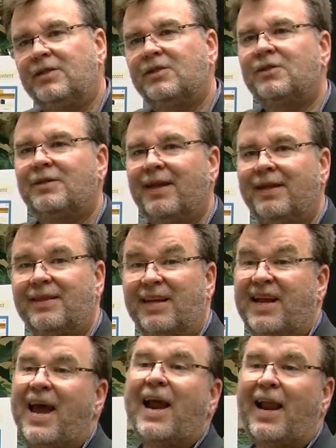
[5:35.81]
This is like the
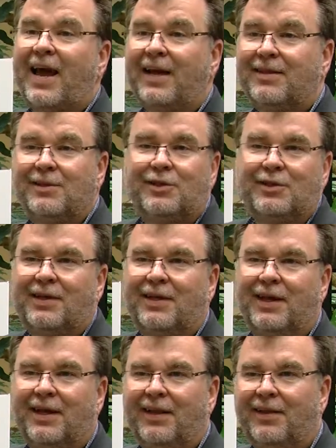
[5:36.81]
Cadillac. This is
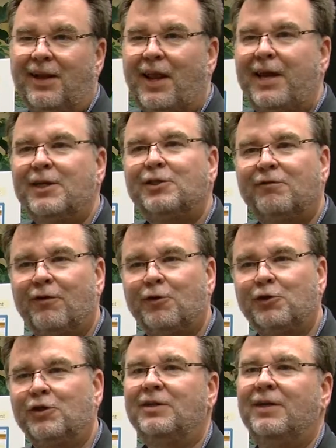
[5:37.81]
the latest
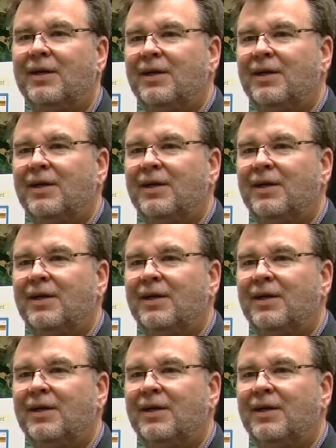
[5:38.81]
version.